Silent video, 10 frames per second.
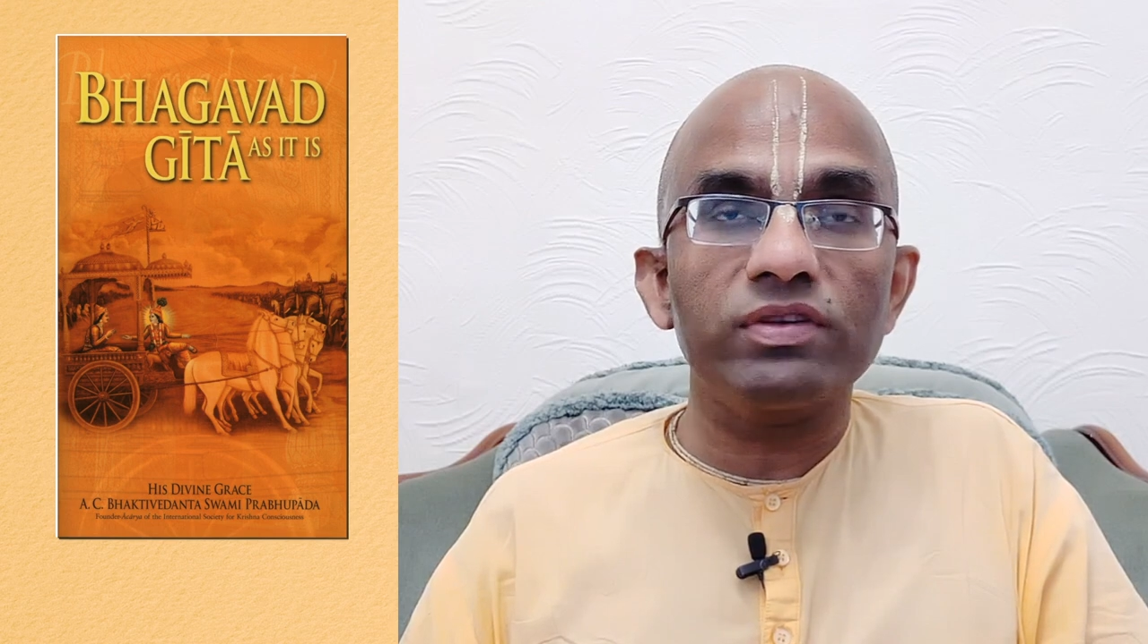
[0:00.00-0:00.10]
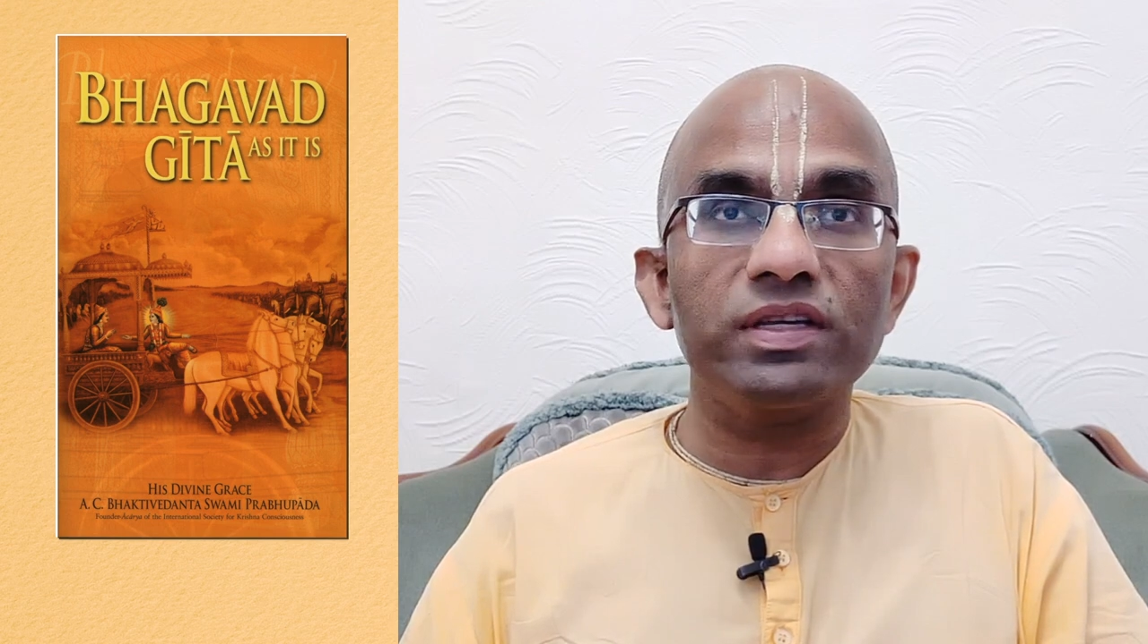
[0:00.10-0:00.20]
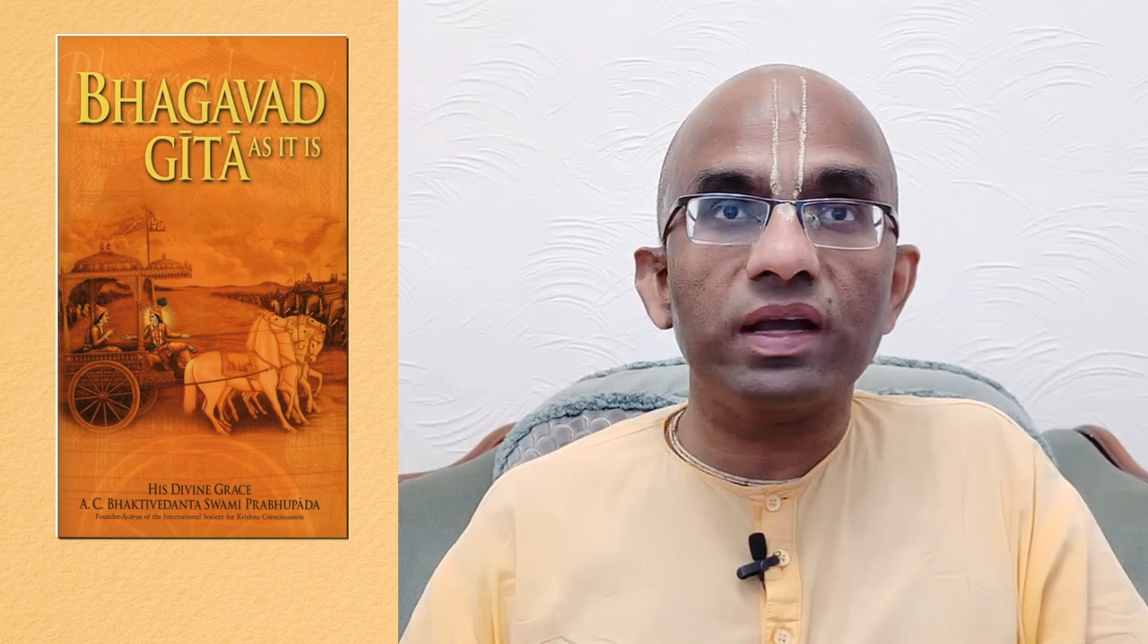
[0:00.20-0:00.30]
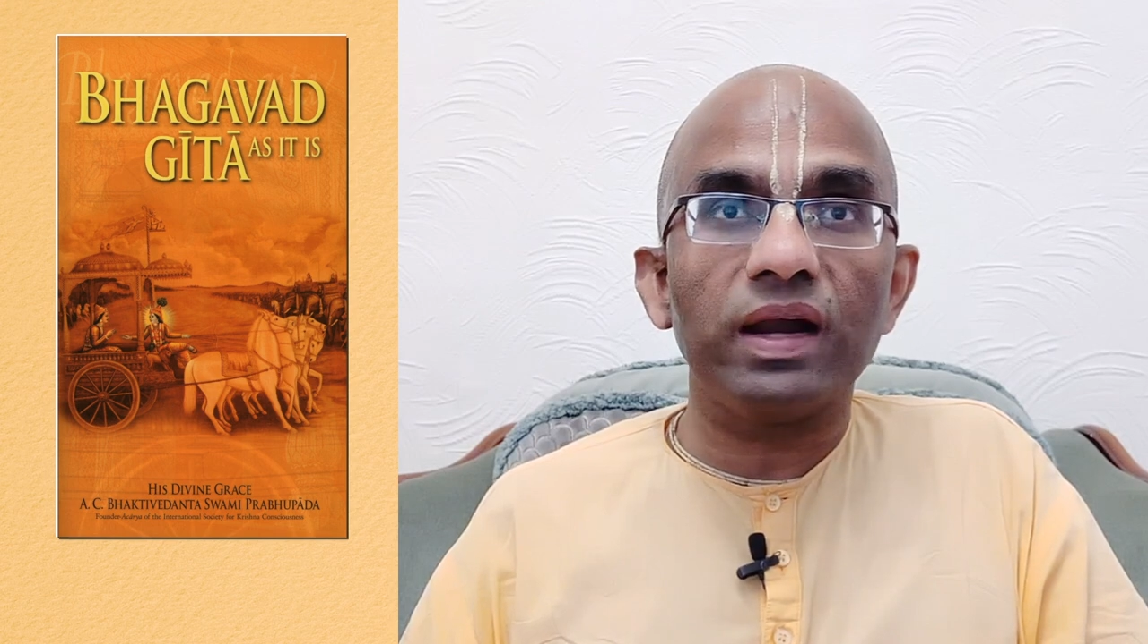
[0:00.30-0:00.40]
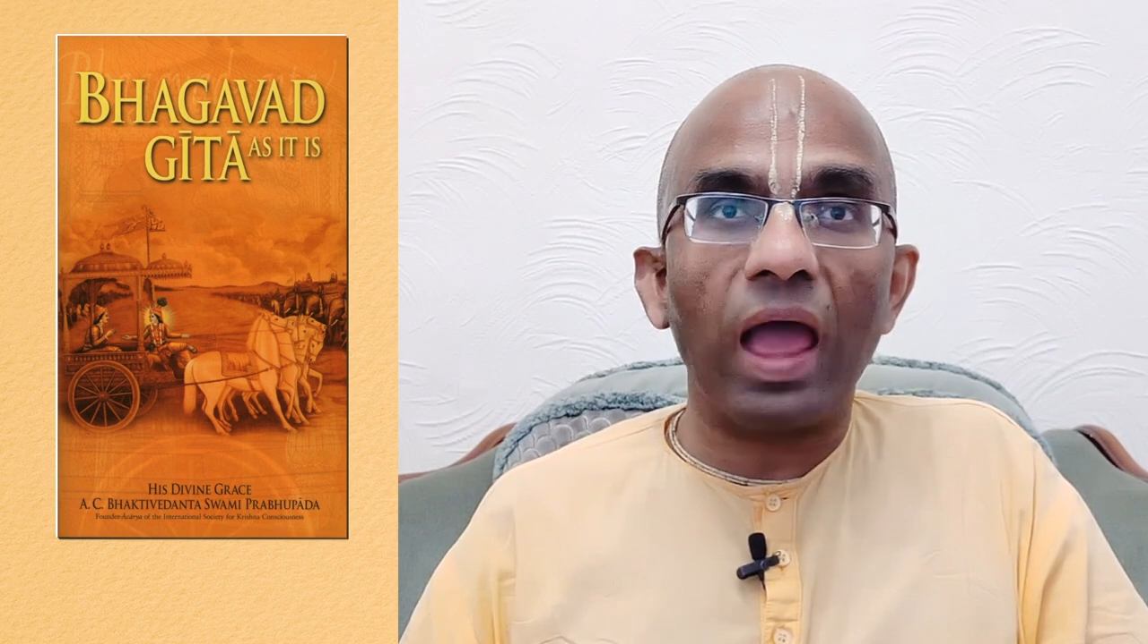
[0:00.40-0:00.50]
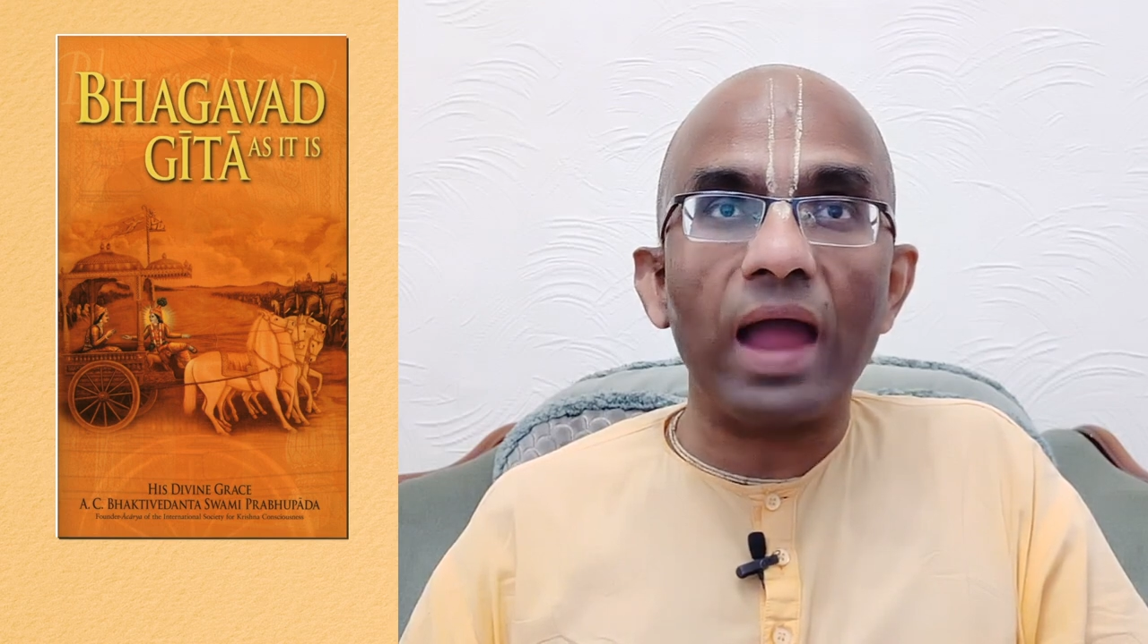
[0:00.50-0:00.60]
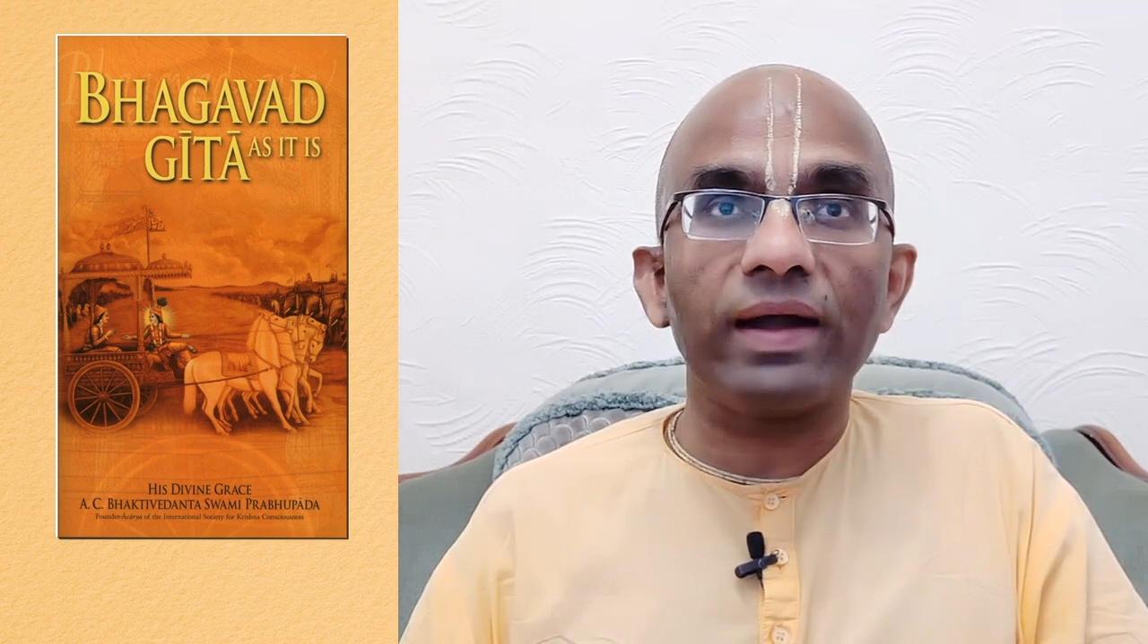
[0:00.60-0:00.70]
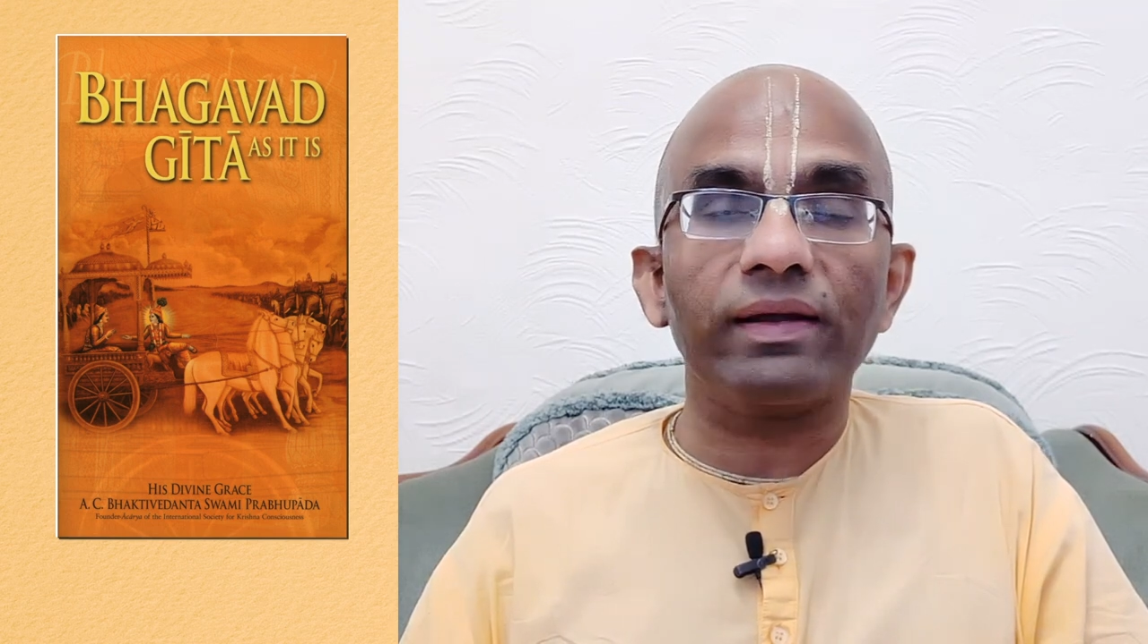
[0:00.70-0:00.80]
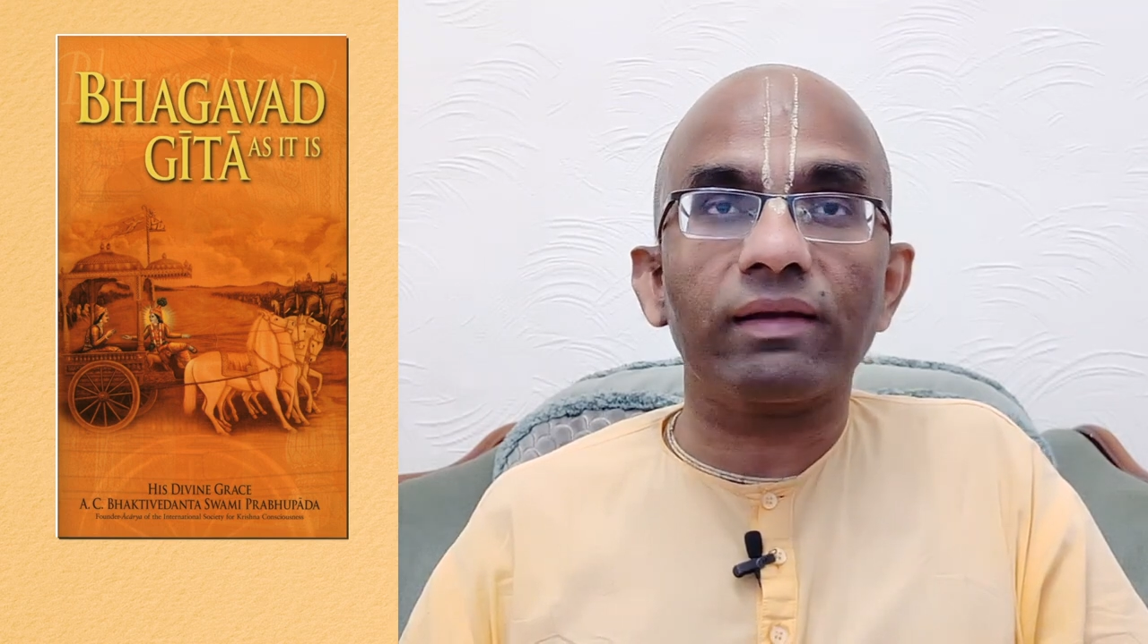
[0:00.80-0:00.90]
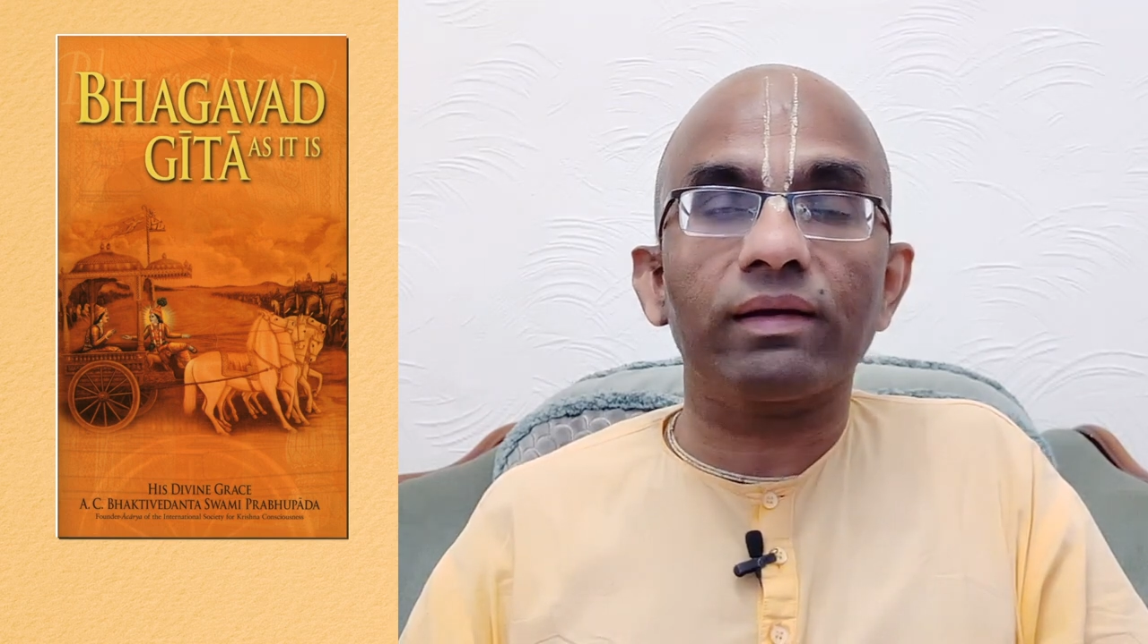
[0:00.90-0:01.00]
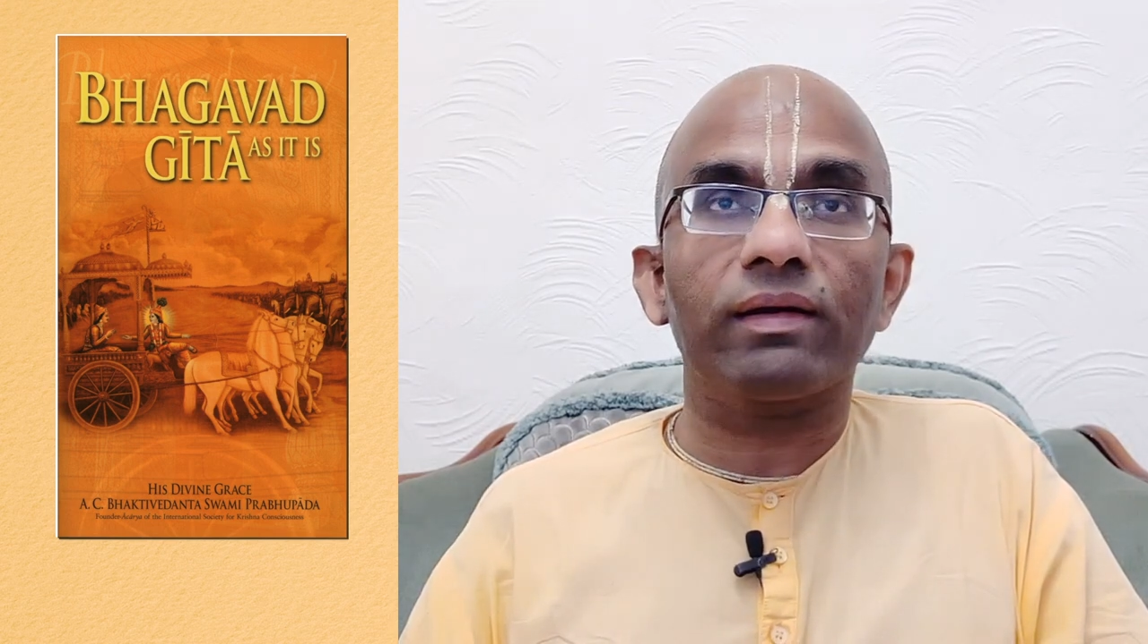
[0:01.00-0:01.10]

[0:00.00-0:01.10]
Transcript: physical act.